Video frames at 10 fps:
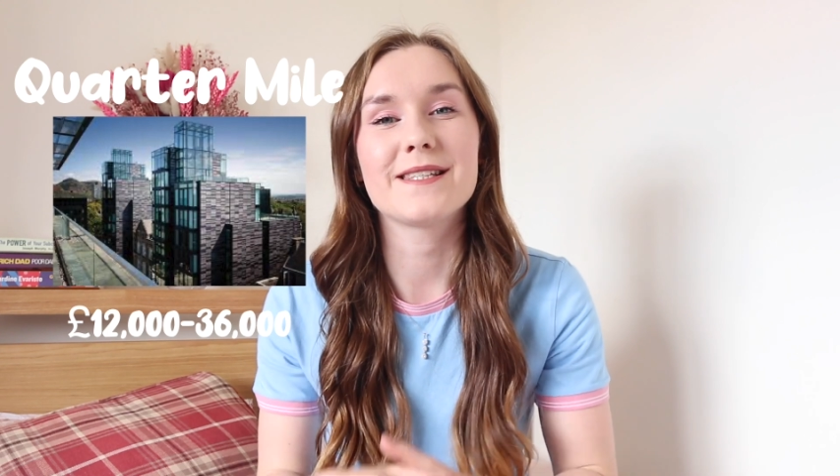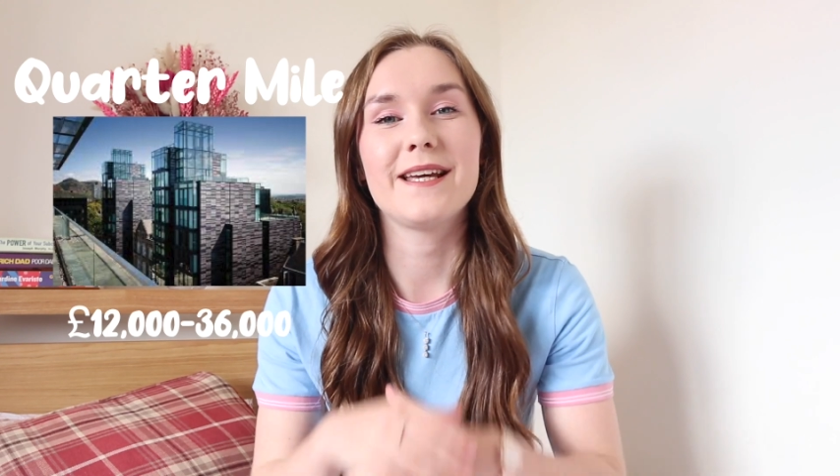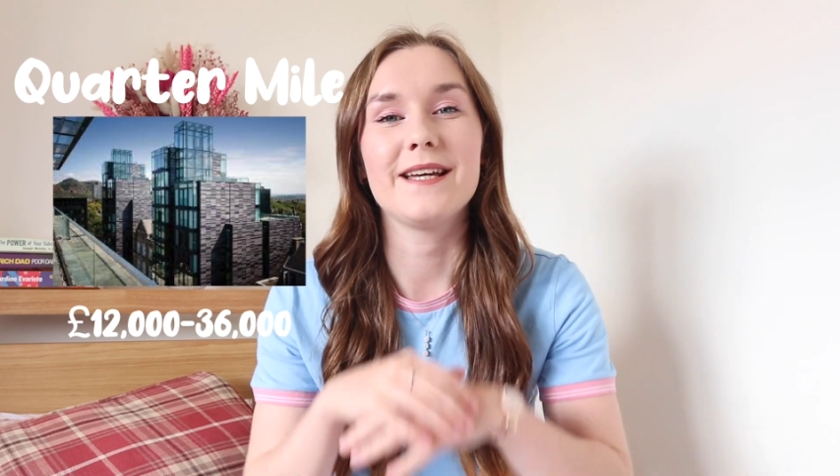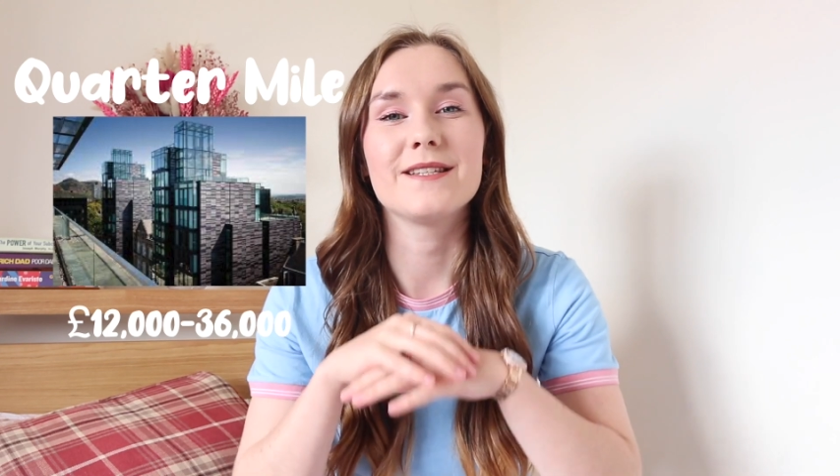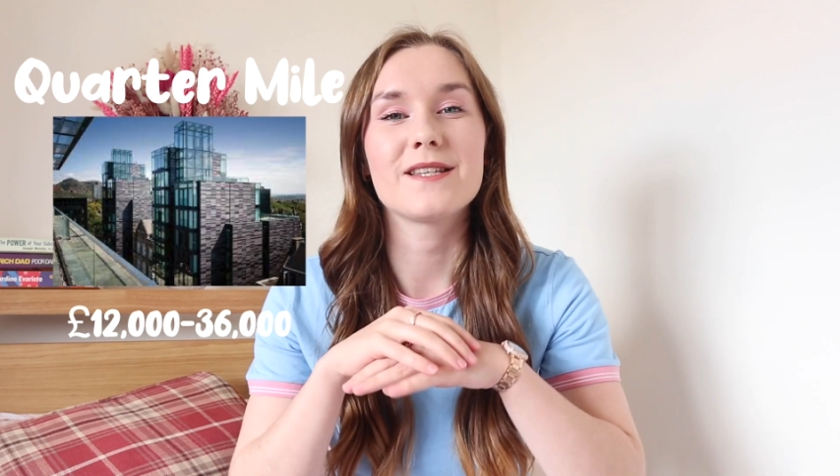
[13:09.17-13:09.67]

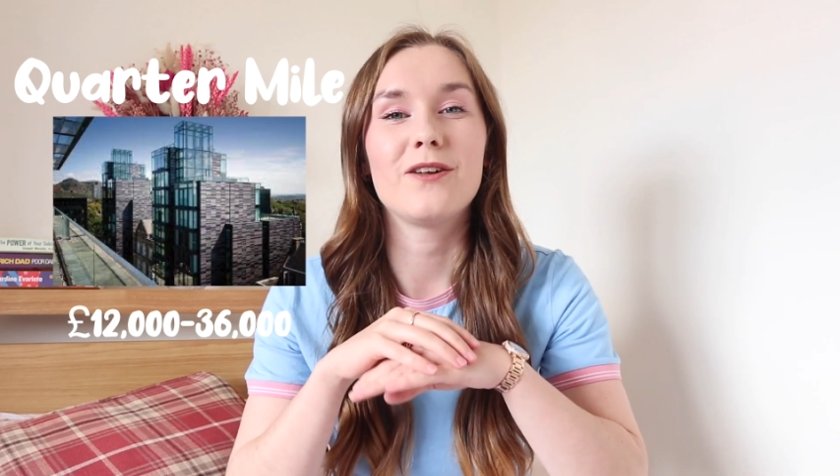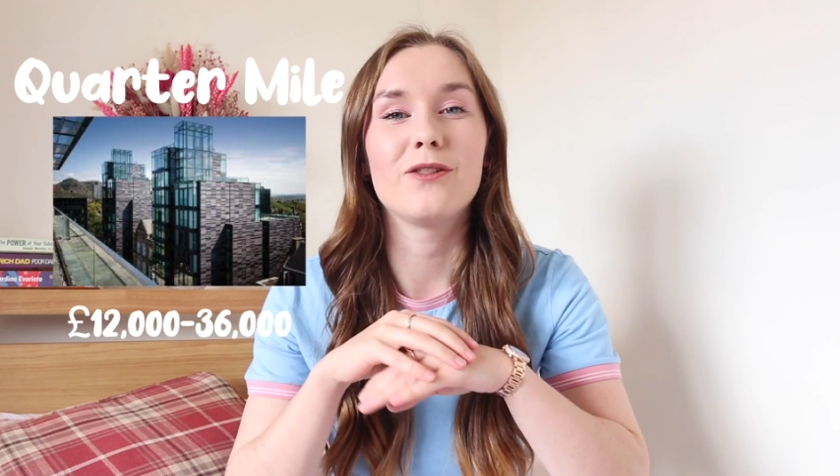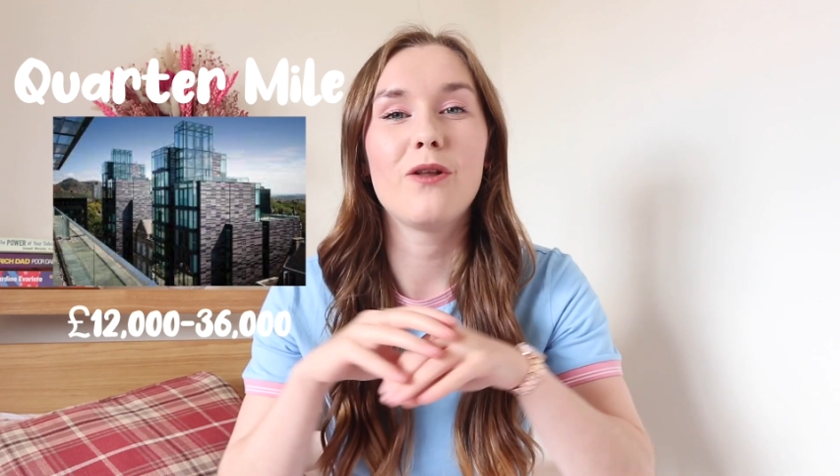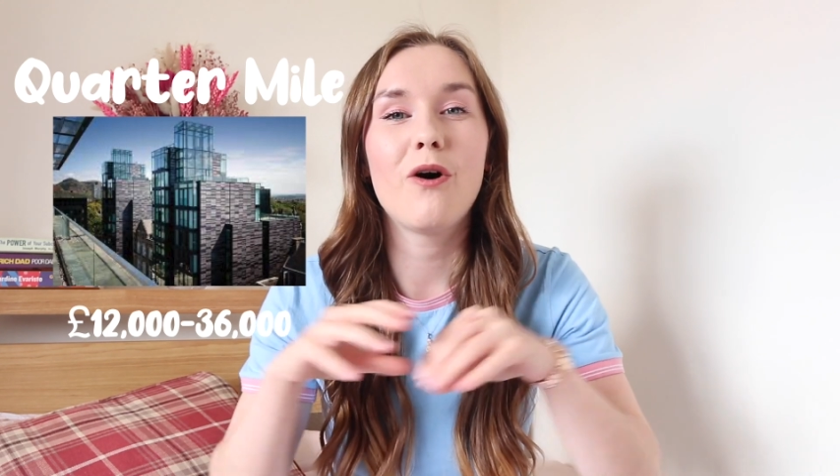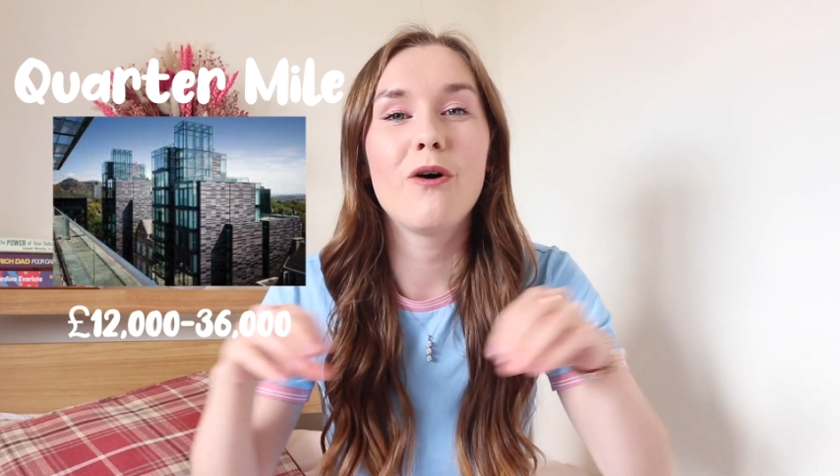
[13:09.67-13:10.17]
It is
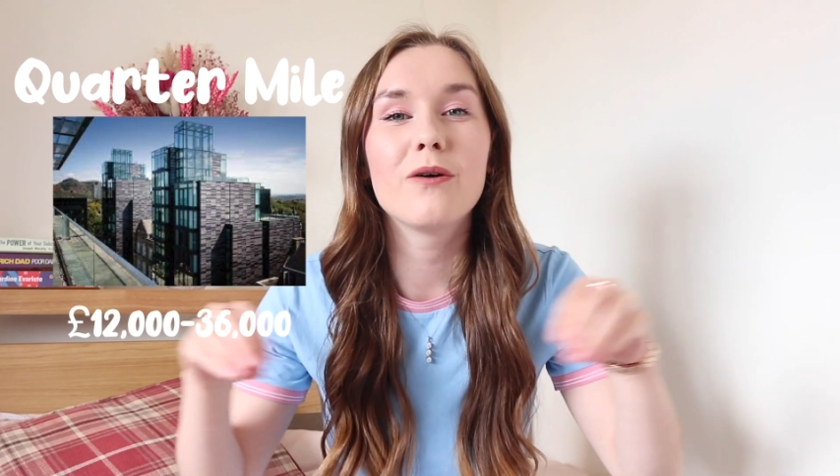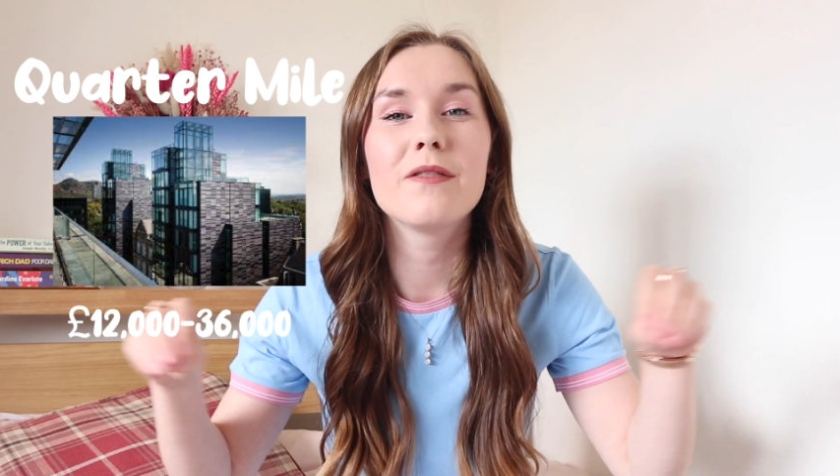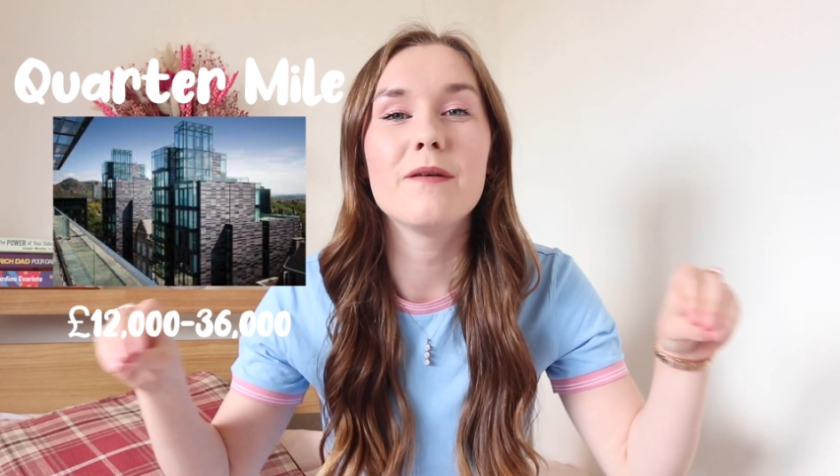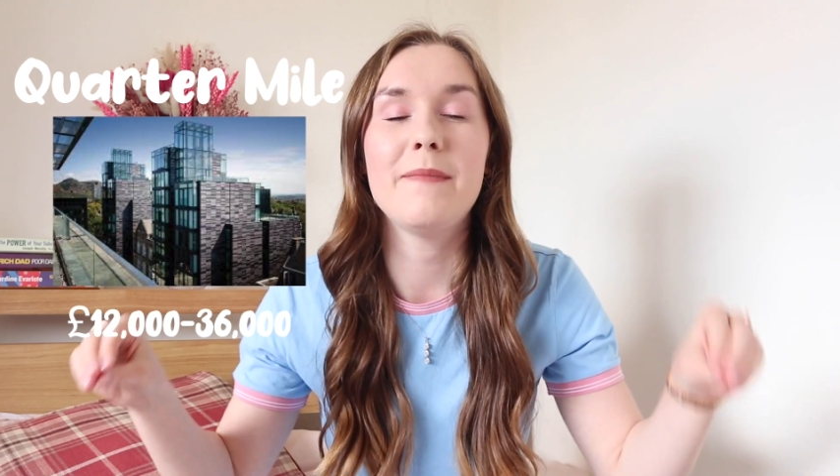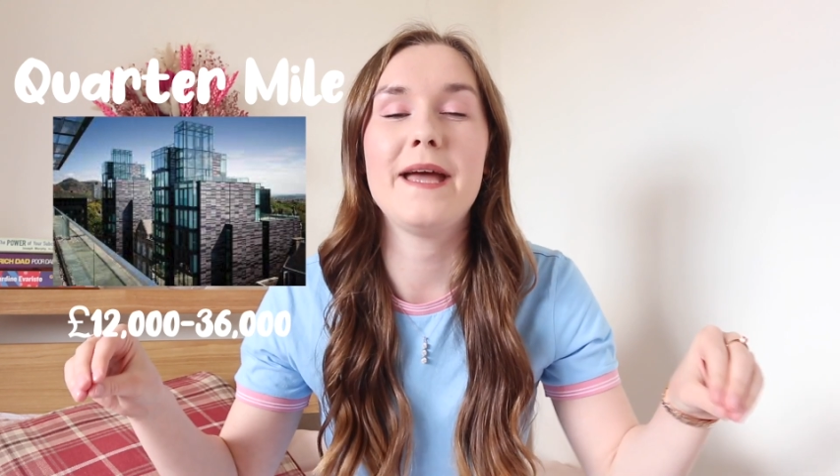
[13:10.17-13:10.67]

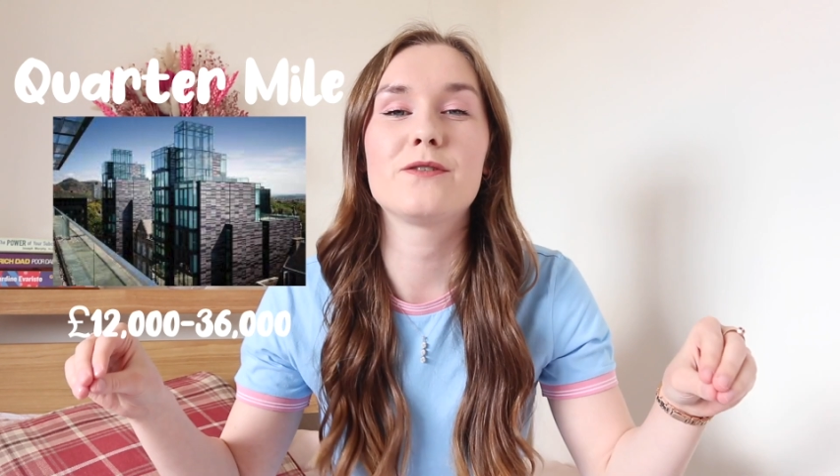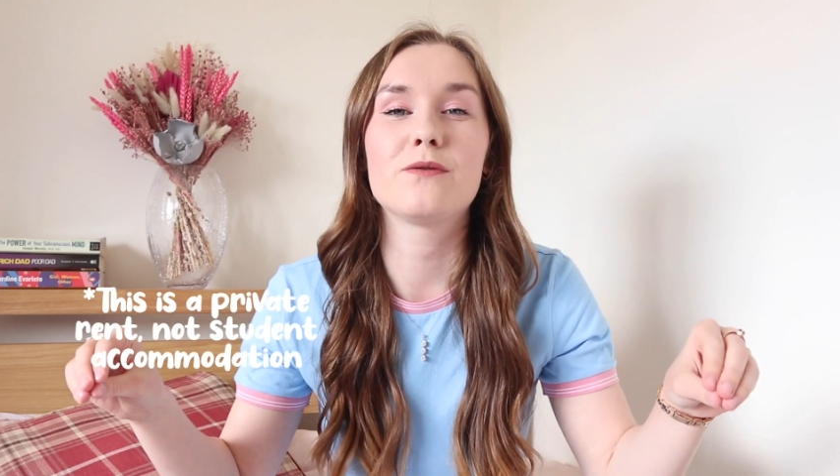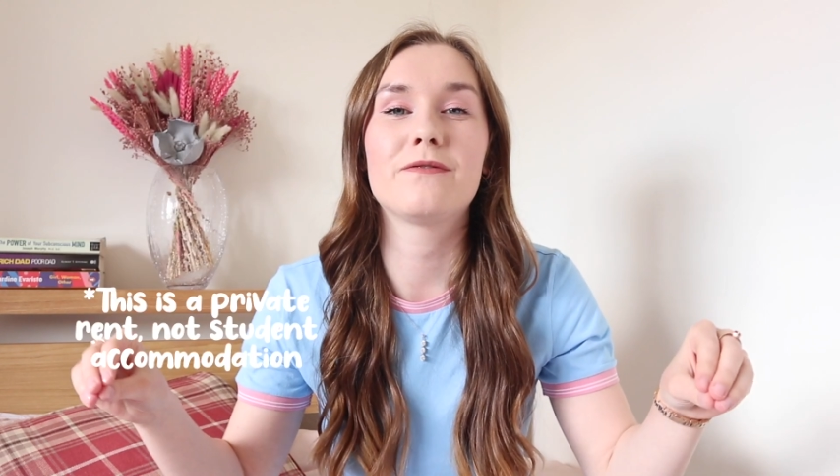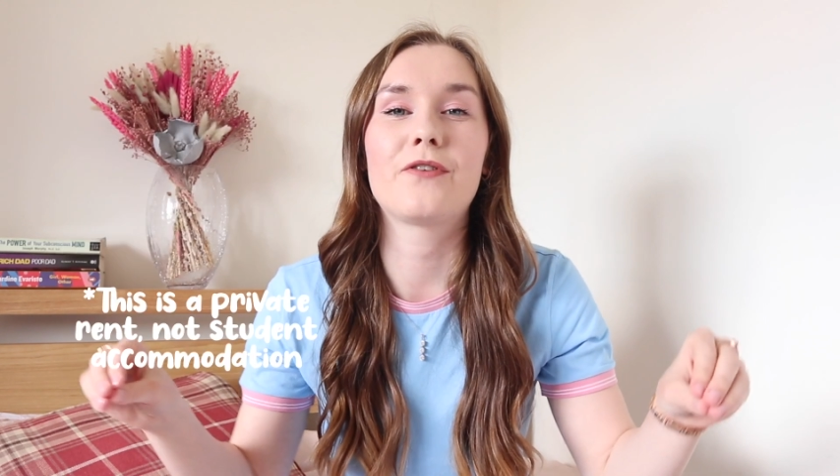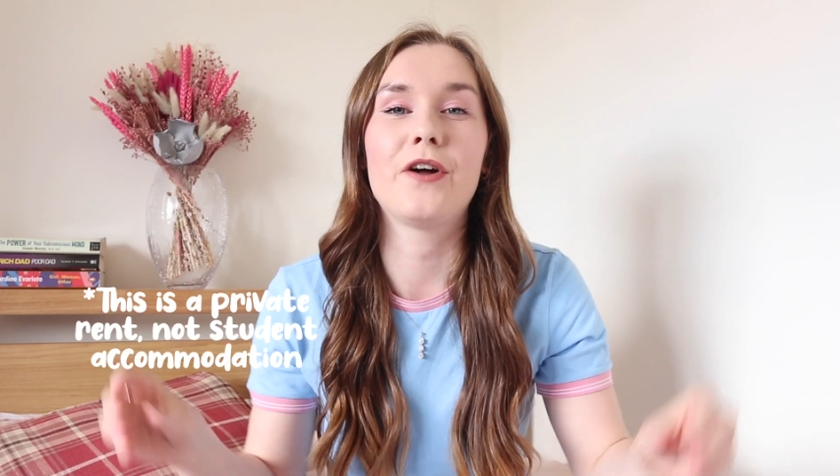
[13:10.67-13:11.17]
along the meadow
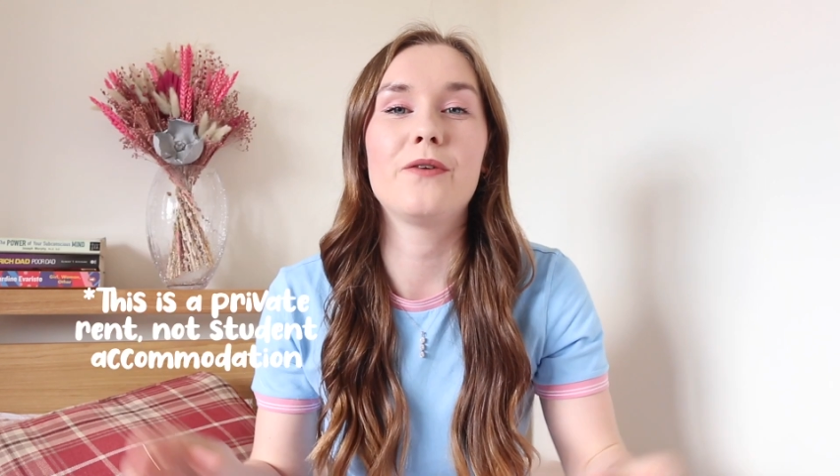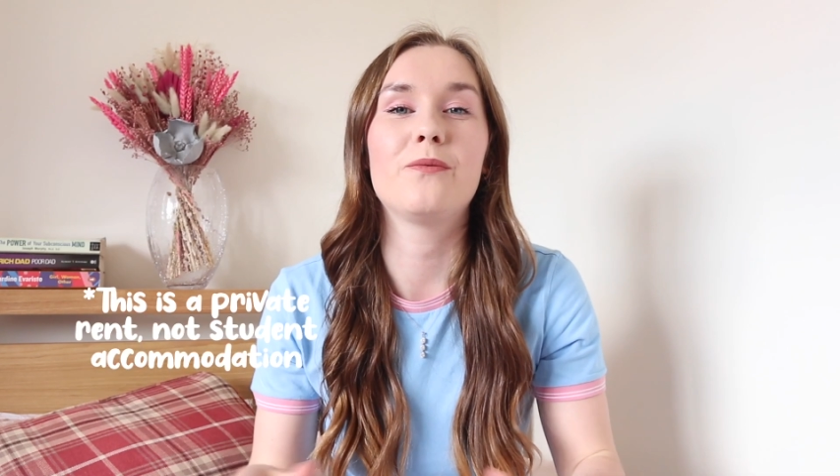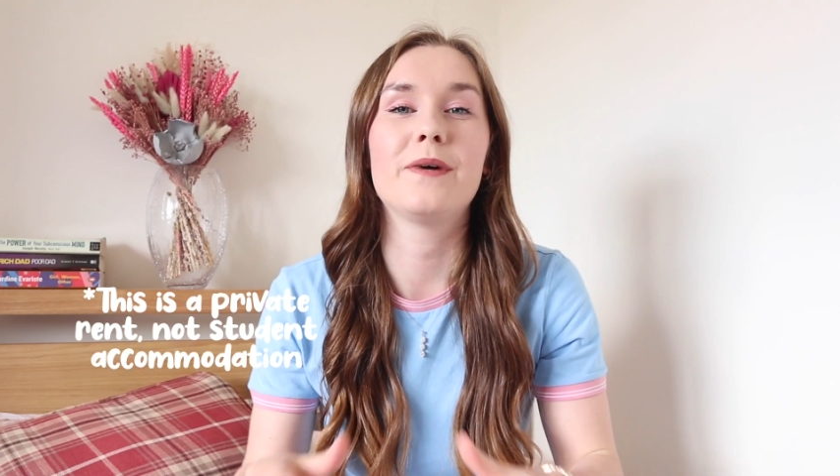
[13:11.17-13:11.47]
front,